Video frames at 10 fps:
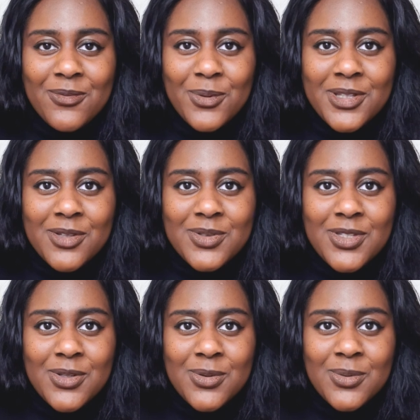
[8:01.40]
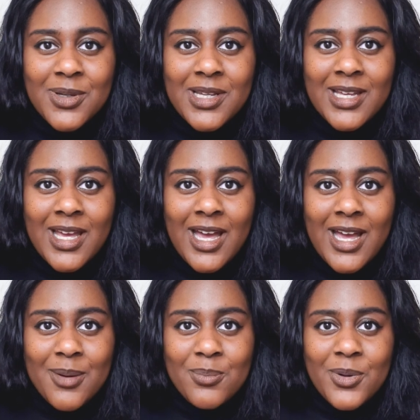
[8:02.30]
of want you to
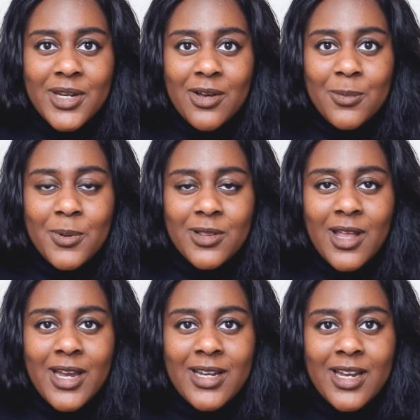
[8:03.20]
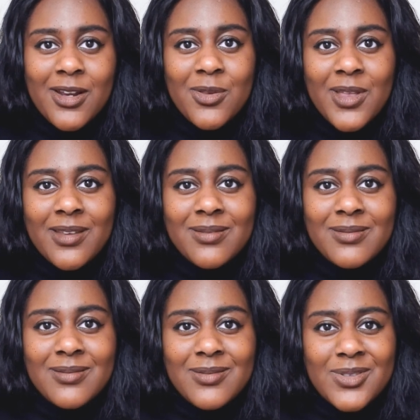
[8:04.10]
put it up online. I know that
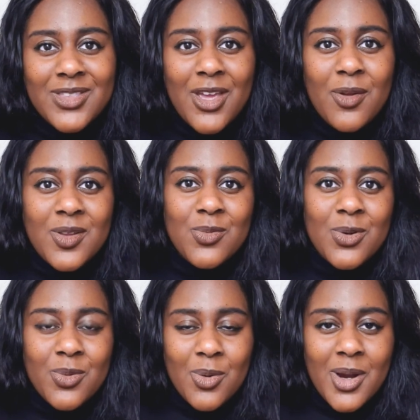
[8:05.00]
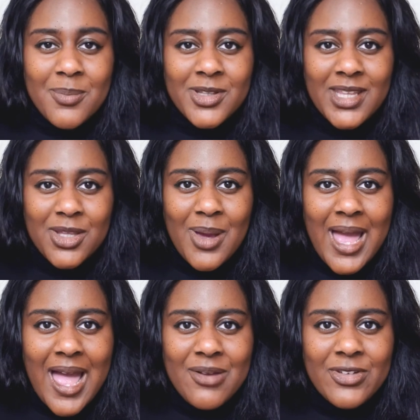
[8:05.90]
the only real requirement that you
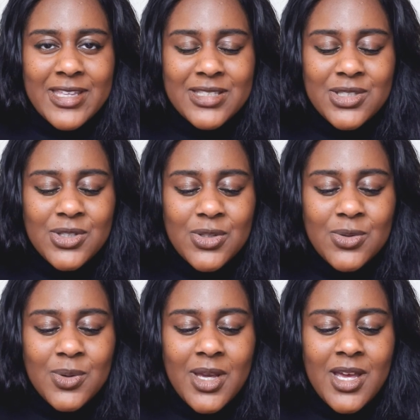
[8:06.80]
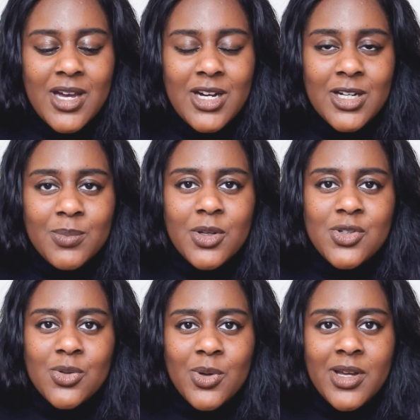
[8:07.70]
have is to upload
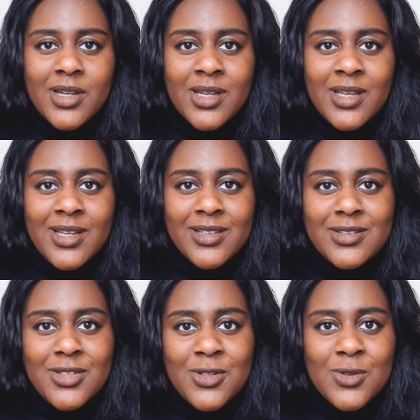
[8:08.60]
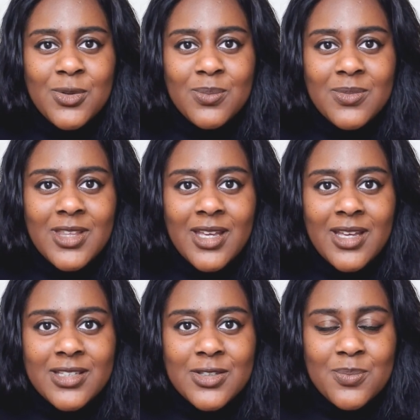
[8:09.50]
your work to
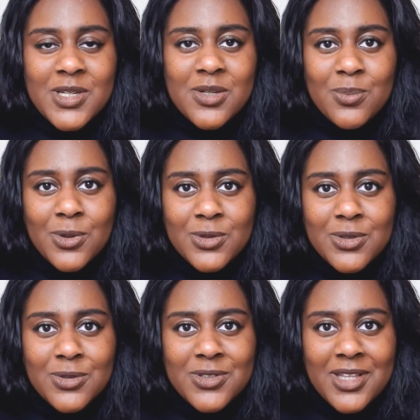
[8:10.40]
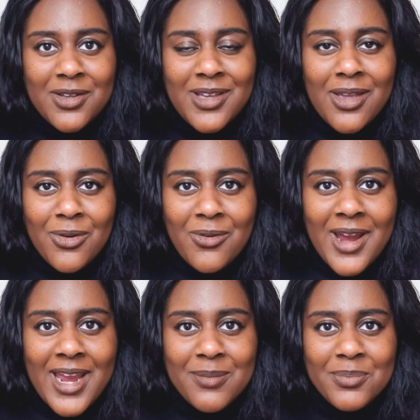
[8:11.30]
the submission portal so that you can get your
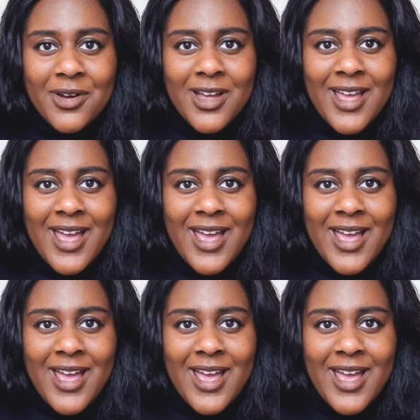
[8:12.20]
grade. But